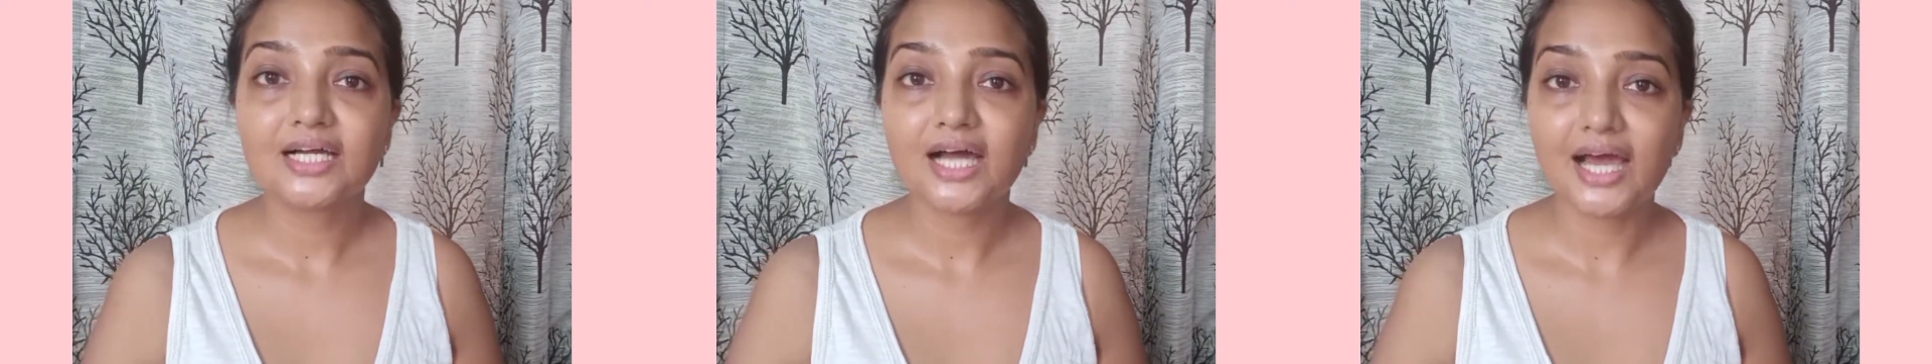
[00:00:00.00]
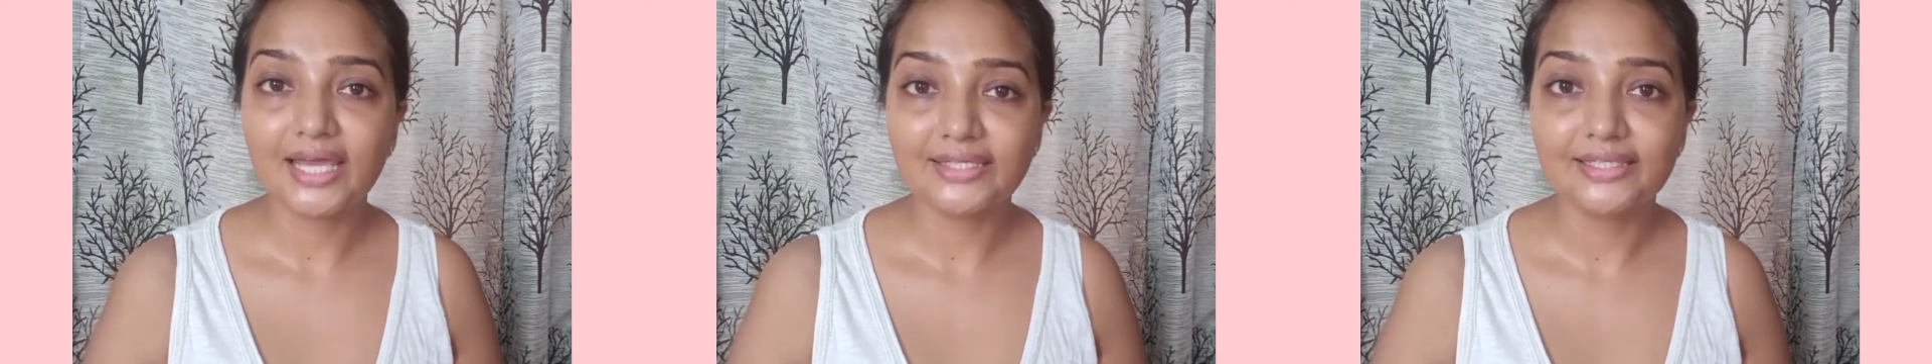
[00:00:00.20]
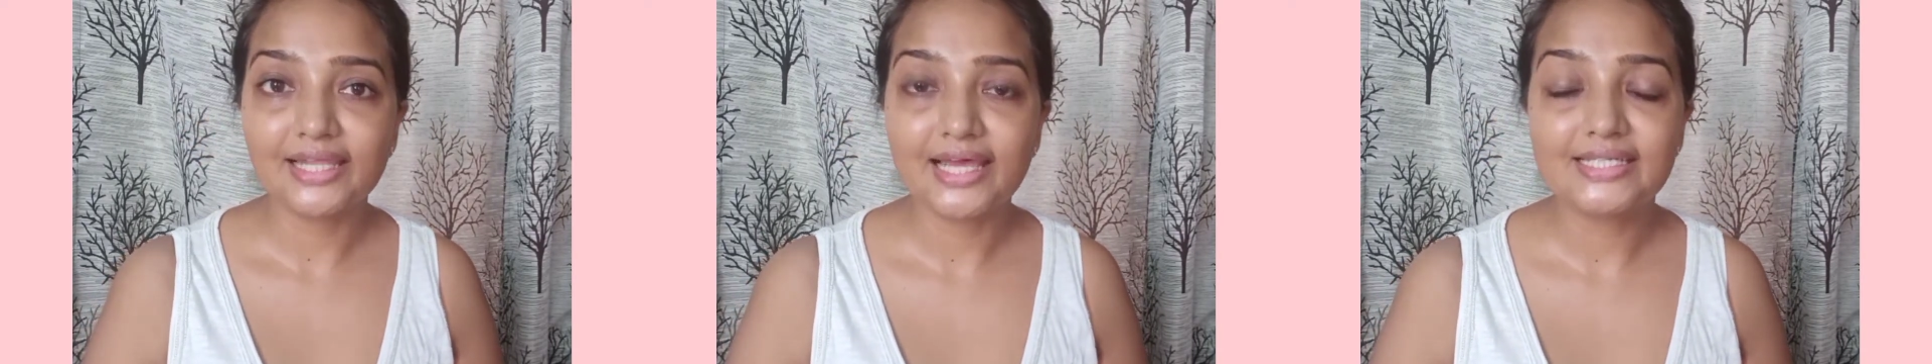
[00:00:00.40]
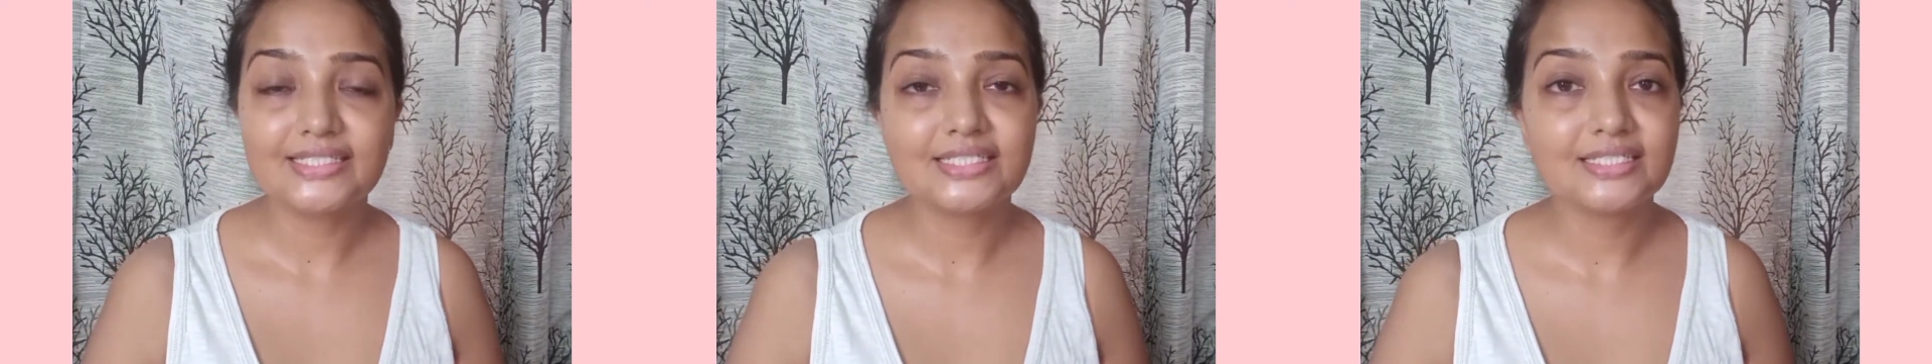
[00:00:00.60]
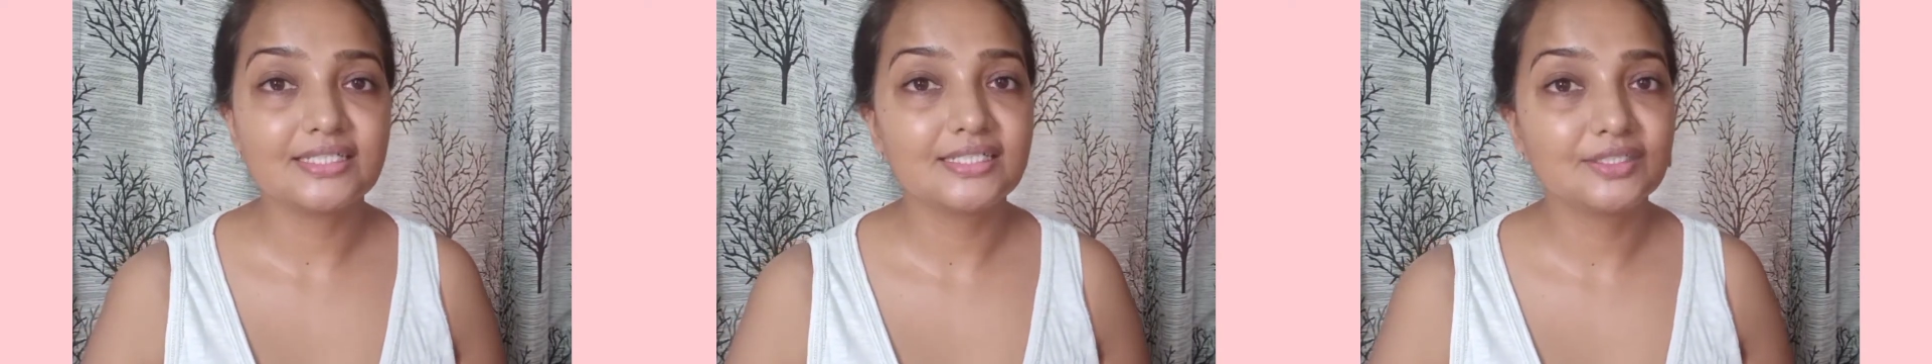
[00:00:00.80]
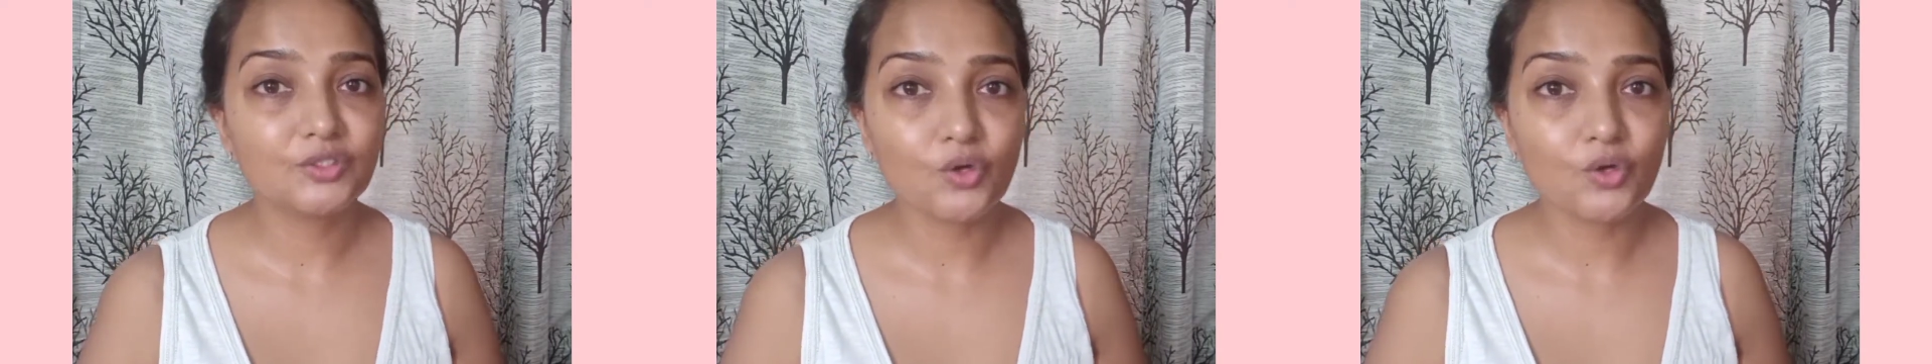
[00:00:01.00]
highlighter,